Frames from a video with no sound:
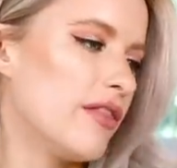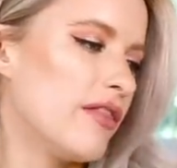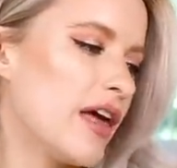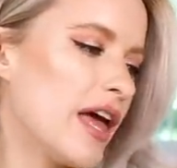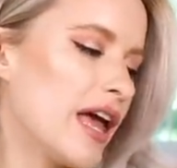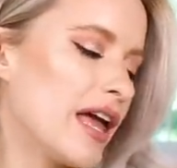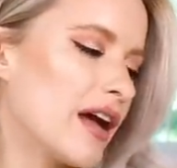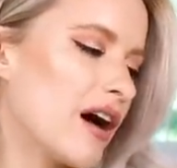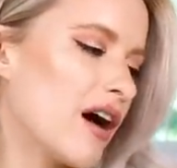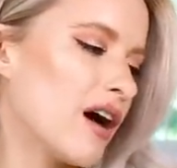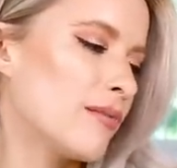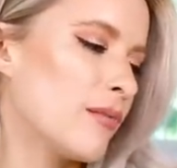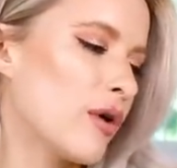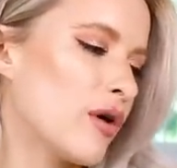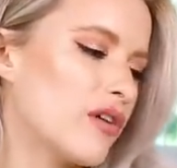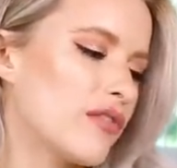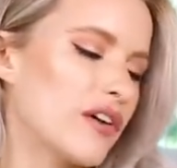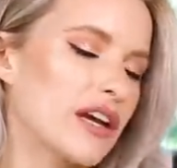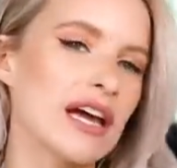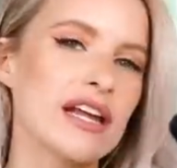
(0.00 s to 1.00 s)
They are
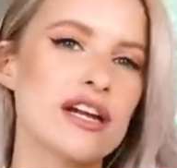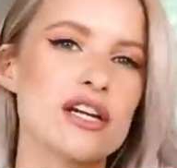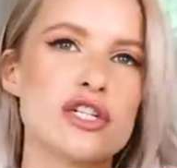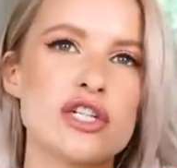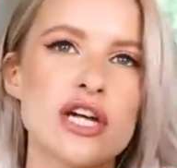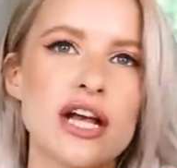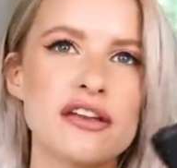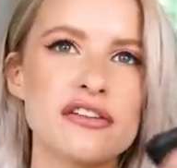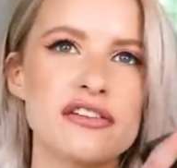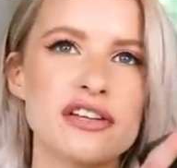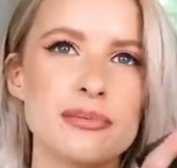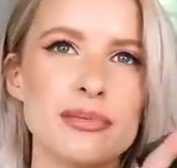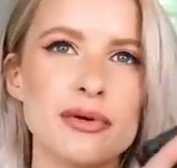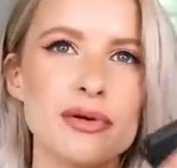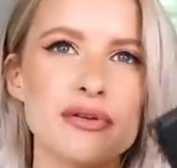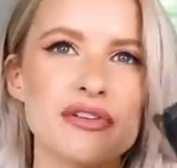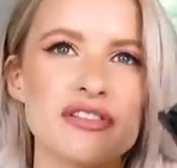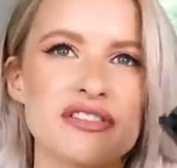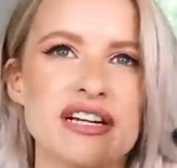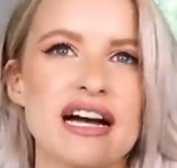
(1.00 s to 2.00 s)
more of a kind of Chelsea
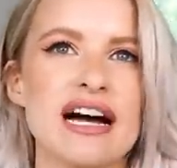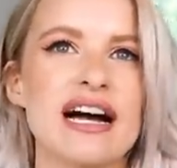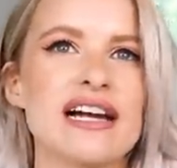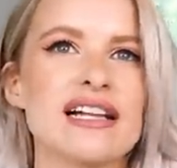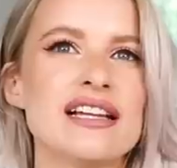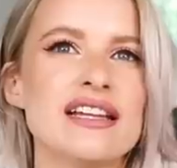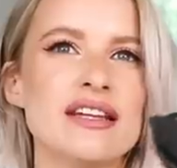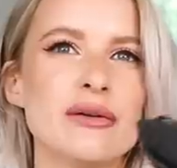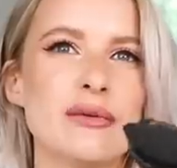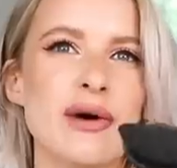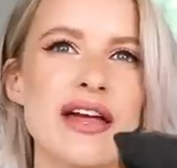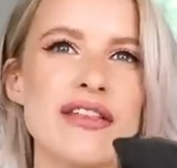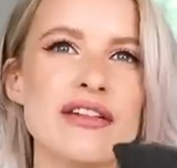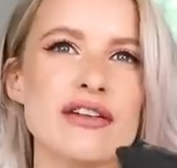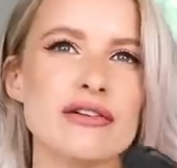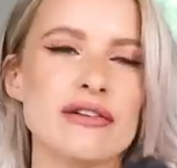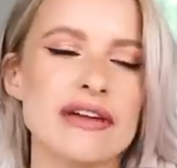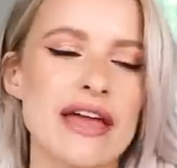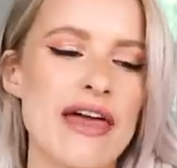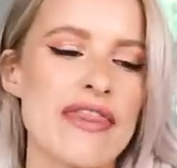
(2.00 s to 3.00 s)
boot style in the way
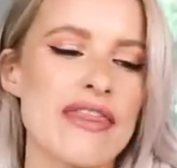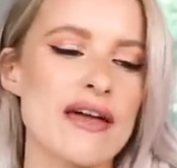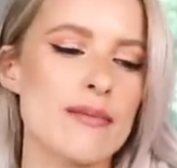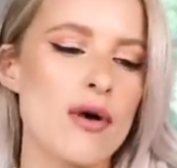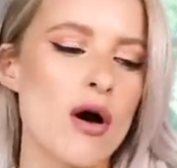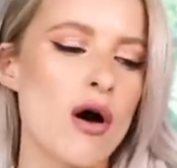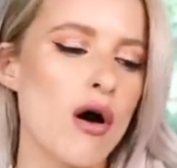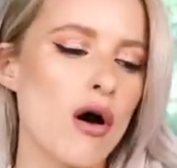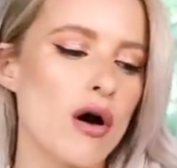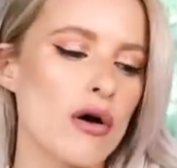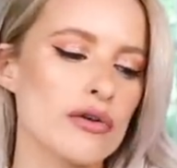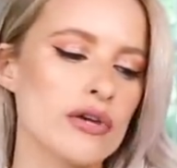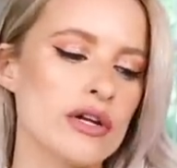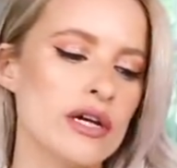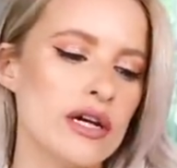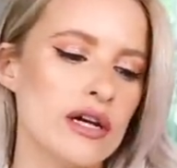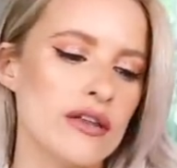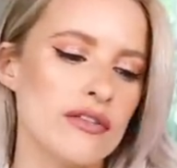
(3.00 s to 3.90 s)
that you get them on.